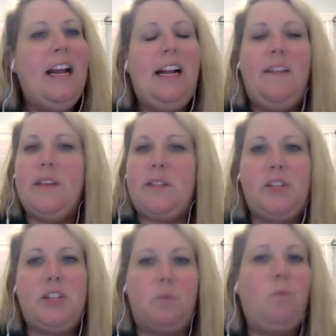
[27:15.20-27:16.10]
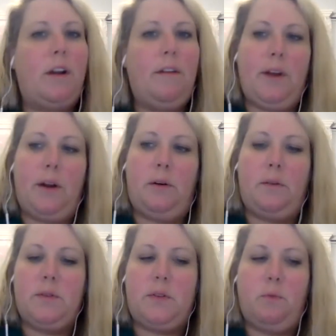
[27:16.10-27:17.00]
this is just one of
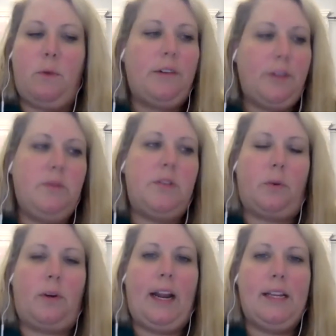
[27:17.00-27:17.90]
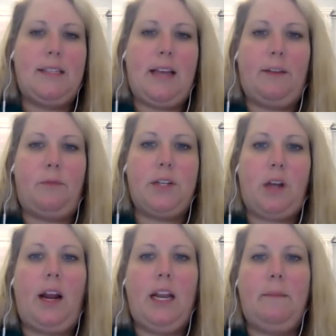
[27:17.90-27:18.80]
those well-known stories that if we're
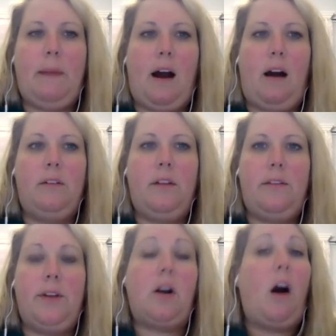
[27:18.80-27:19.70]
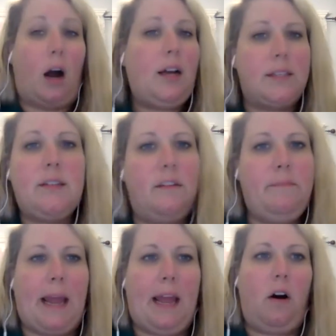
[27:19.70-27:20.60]
talking about the cost of
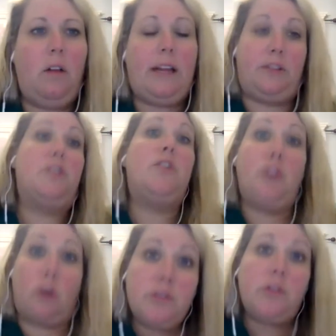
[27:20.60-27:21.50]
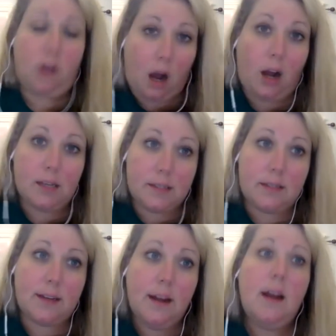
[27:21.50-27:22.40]
bail, like the social
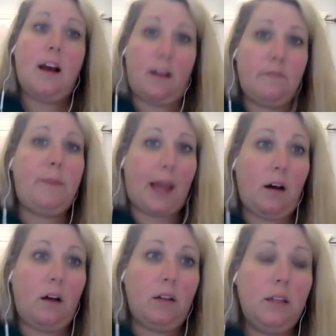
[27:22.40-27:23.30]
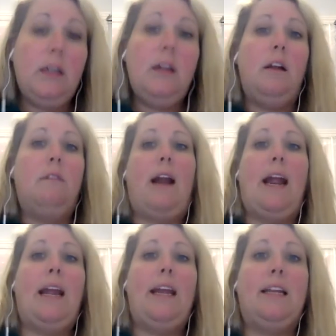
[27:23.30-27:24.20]
costs of bail,
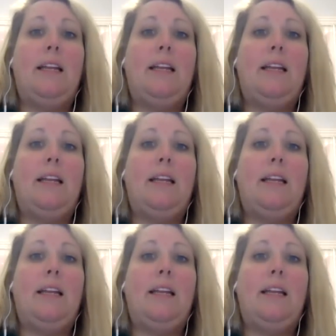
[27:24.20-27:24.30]
right? It